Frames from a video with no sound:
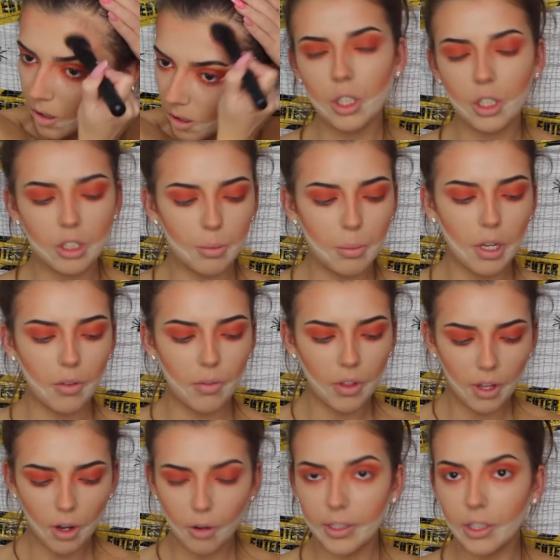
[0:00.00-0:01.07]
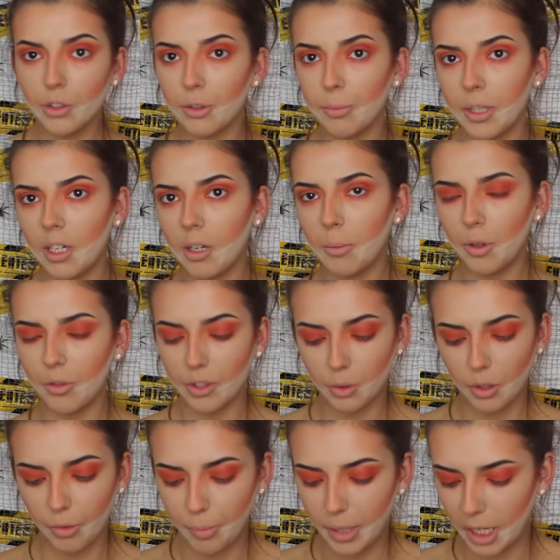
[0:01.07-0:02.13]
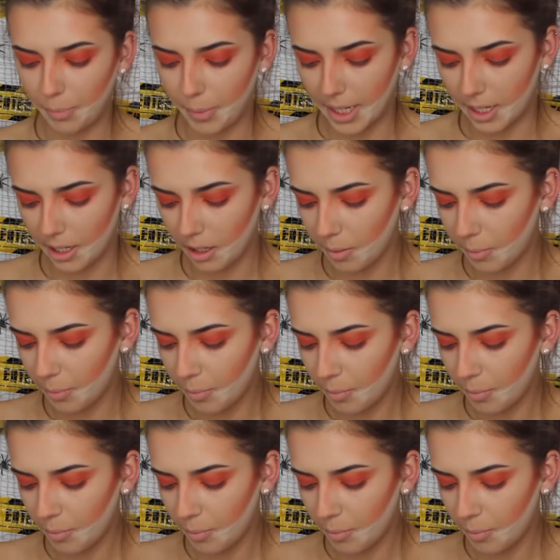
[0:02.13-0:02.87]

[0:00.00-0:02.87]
I use a bit of the orange from the Morphe 12P palette.